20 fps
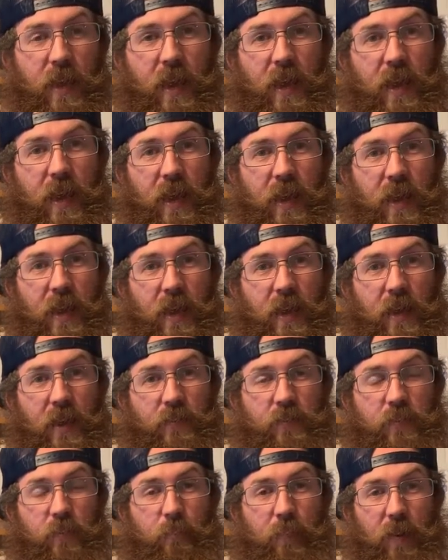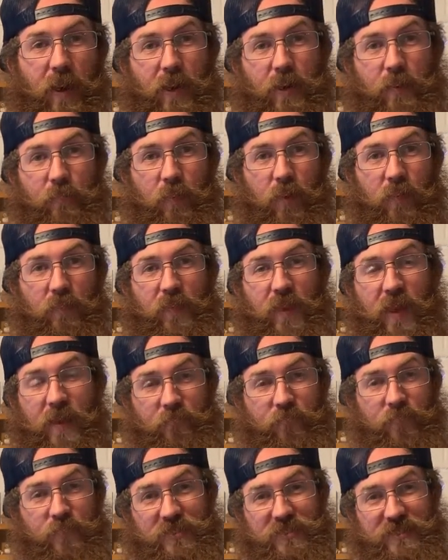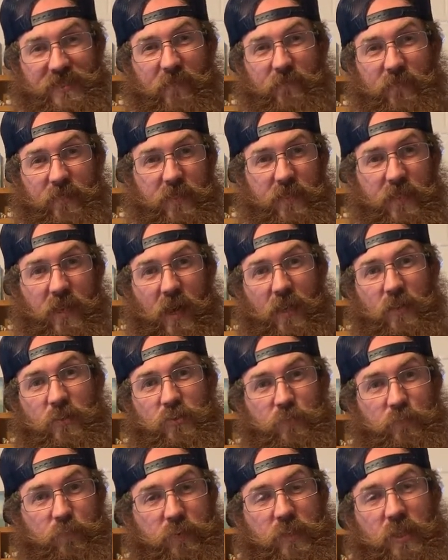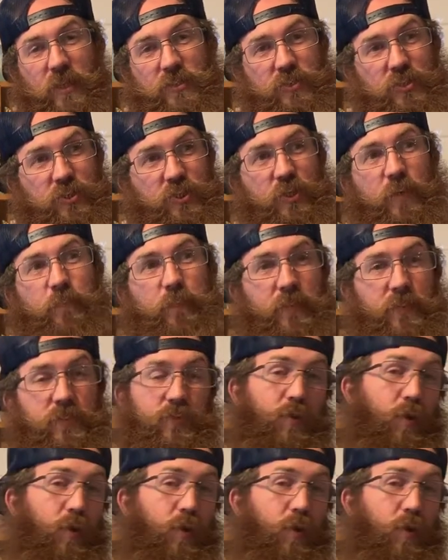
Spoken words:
and the buyer bought that for $70 plus shipping.